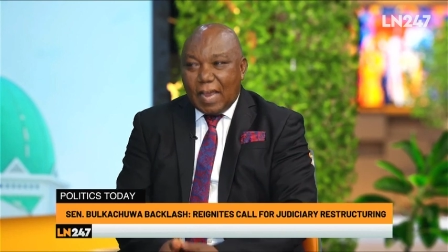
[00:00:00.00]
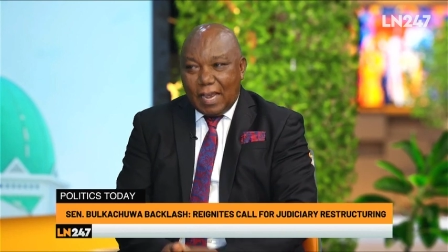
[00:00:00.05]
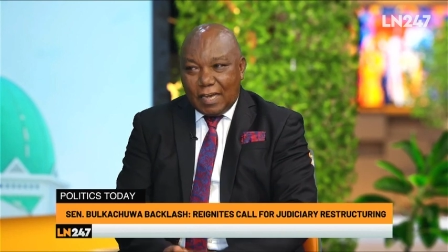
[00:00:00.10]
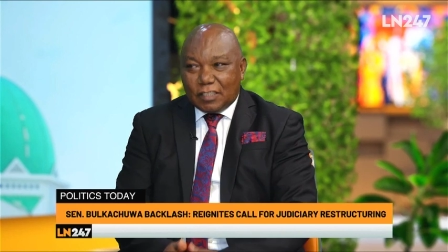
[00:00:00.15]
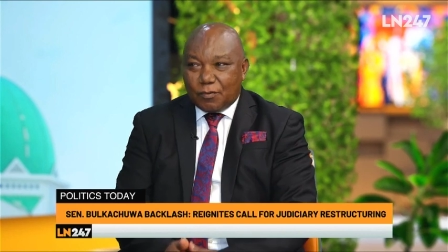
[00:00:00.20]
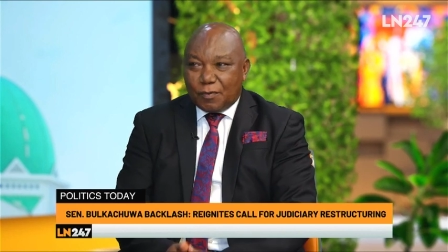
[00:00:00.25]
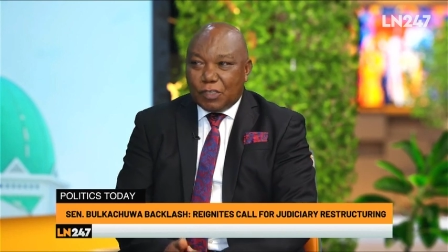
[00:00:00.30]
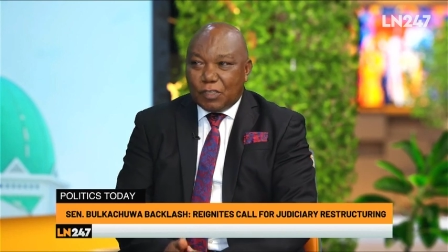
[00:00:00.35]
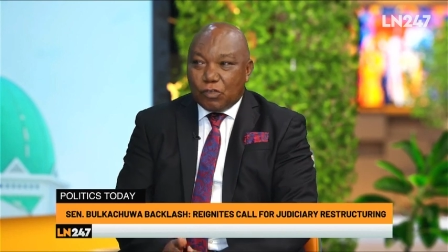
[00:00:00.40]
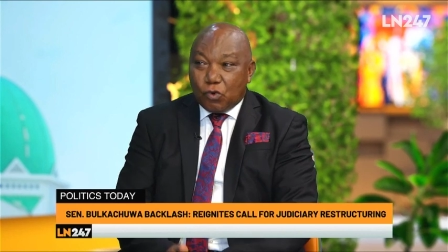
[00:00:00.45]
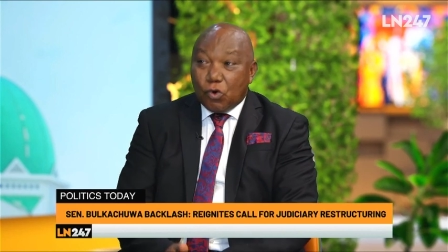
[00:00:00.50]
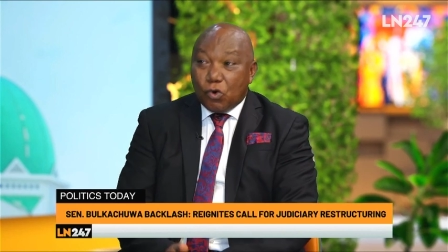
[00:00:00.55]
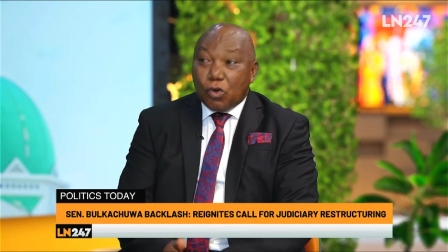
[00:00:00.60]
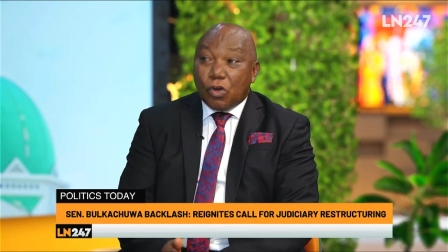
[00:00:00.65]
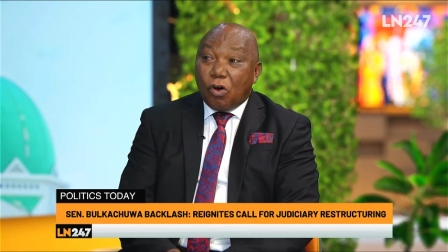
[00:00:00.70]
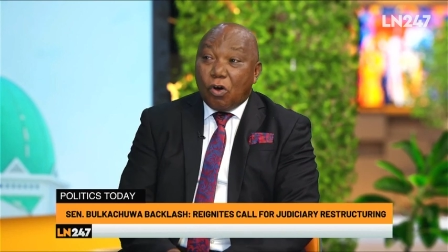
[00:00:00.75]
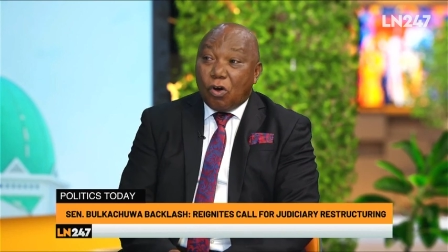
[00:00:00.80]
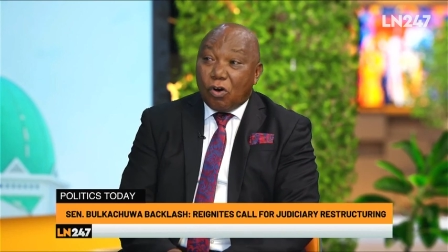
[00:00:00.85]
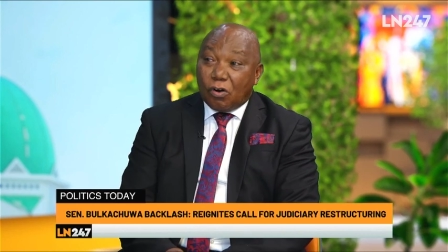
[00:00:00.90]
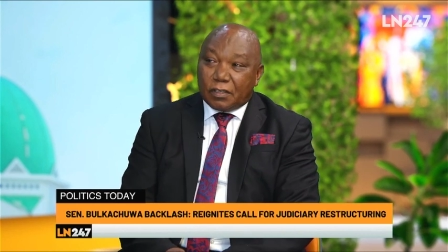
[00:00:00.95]
has been
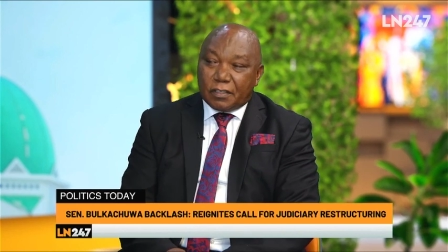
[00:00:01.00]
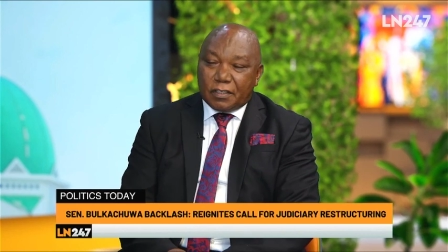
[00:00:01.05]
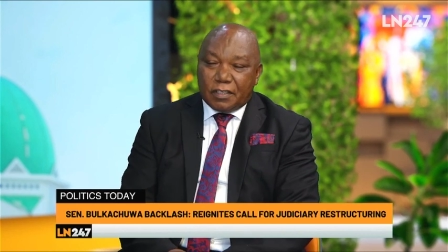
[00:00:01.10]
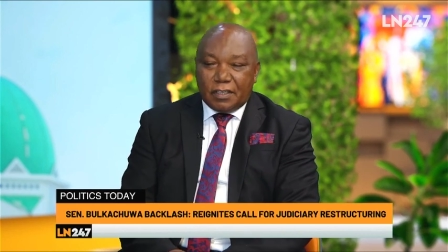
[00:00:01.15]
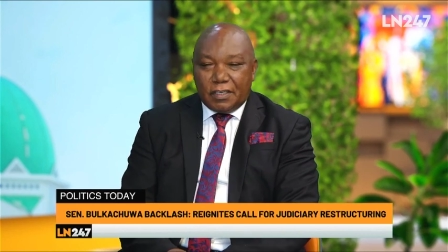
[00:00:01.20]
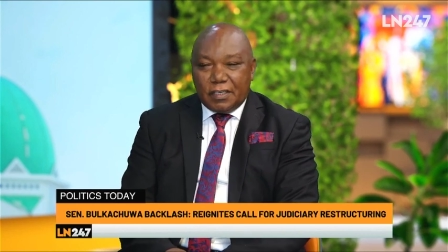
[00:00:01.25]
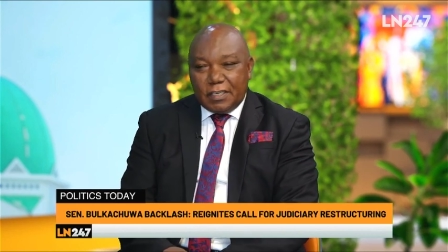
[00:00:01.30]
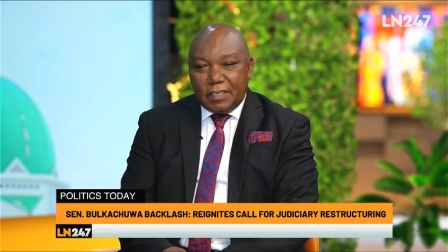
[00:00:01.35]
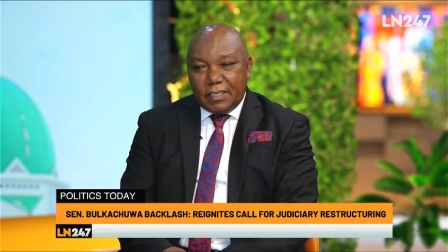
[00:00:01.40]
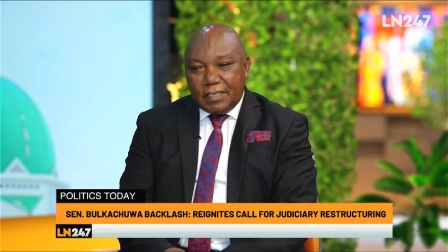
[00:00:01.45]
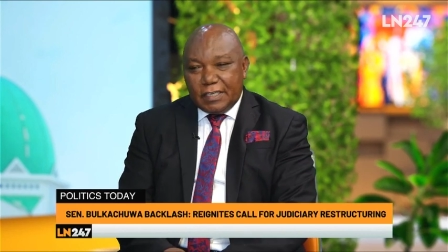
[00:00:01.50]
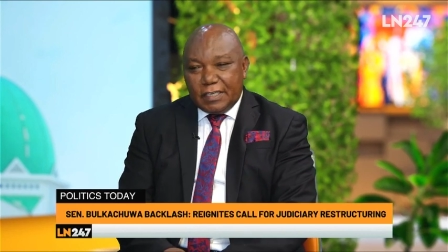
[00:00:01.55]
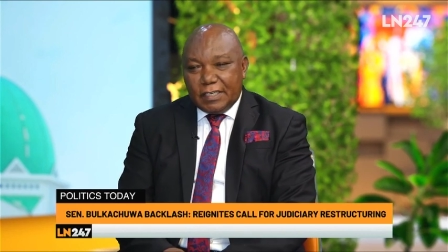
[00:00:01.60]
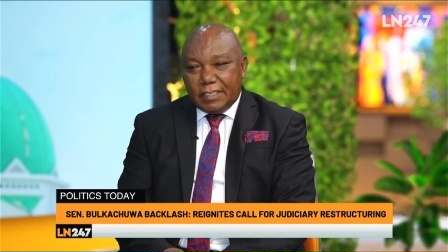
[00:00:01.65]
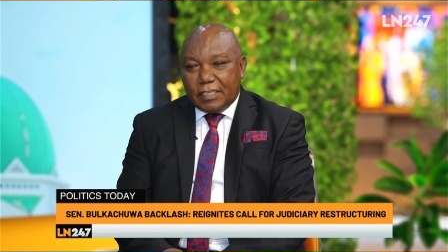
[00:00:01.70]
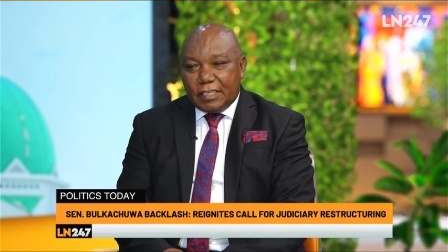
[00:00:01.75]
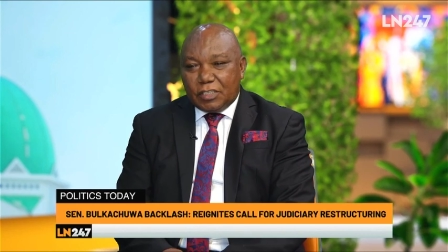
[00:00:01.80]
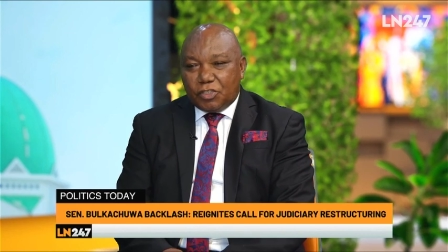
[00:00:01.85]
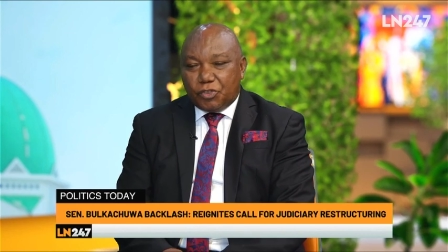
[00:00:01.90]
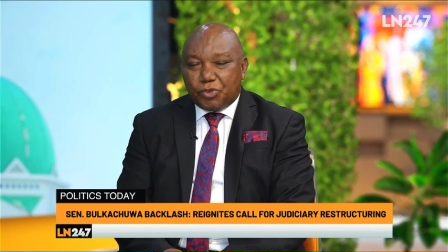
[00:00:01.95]
going on
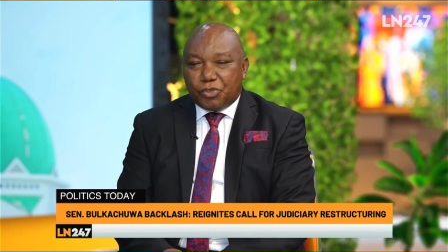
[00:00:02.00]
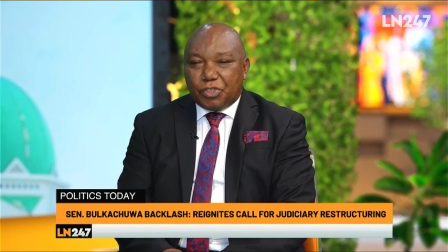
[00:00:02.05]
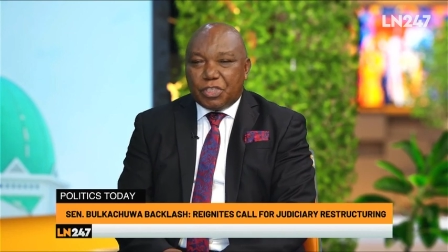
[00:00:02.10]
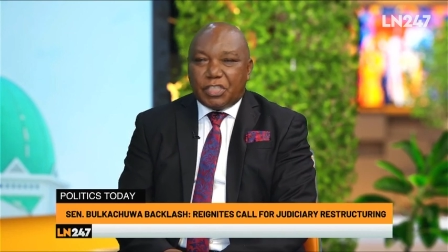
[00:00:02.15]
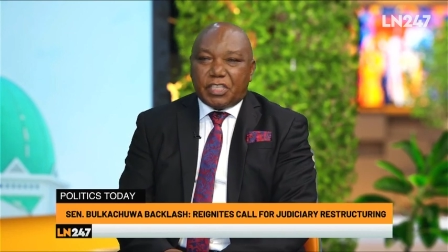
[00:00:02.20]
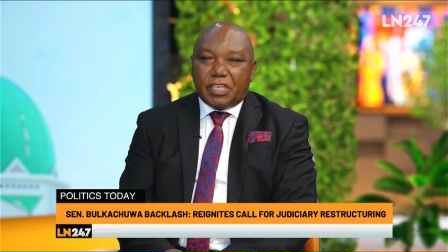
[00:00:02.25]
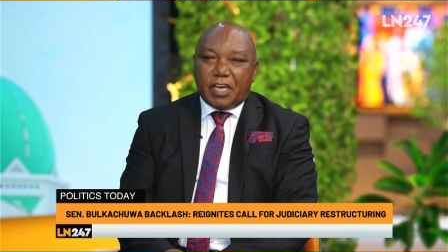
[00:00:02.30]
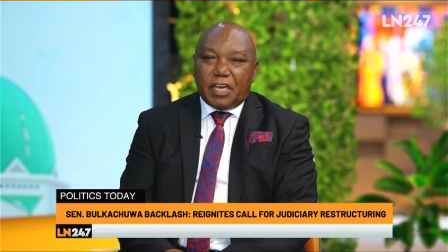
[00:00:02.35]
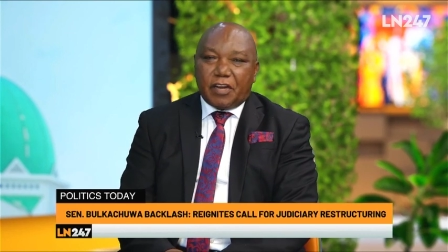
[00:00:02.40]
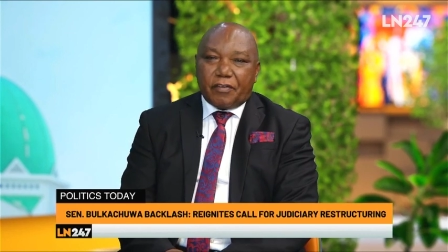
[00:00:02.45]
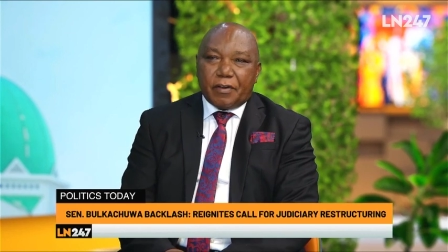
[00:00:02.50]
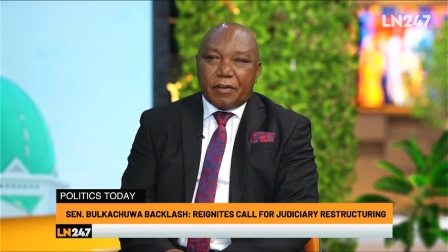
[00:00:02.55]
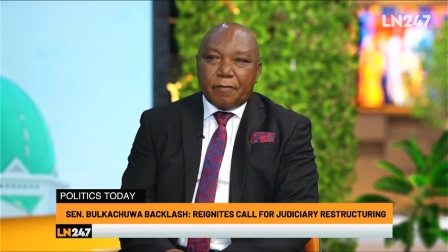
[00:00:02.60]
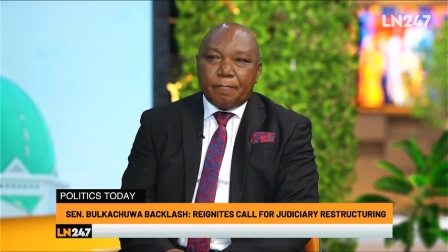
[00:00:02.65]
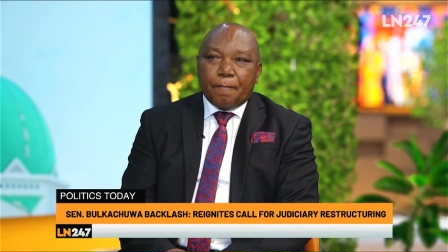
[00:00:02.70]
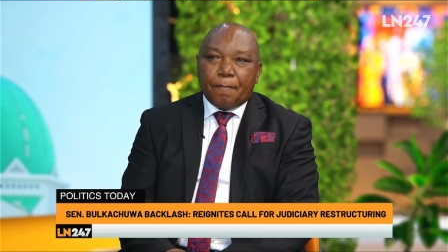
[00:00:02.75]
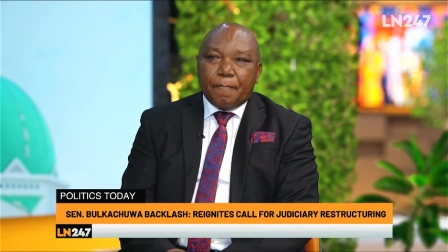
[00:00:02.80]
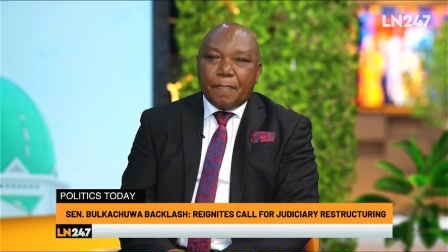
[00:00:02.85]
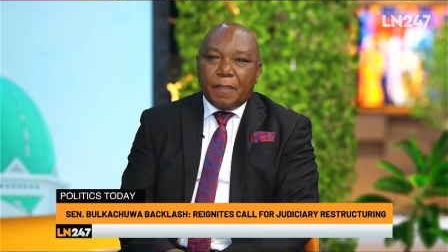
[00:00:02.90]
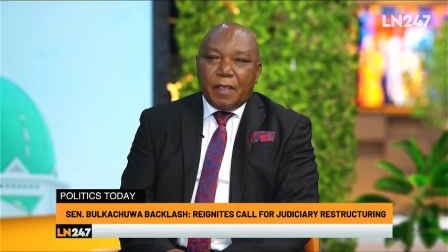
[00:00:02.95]
in the judiciary.
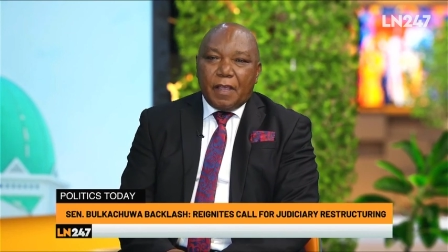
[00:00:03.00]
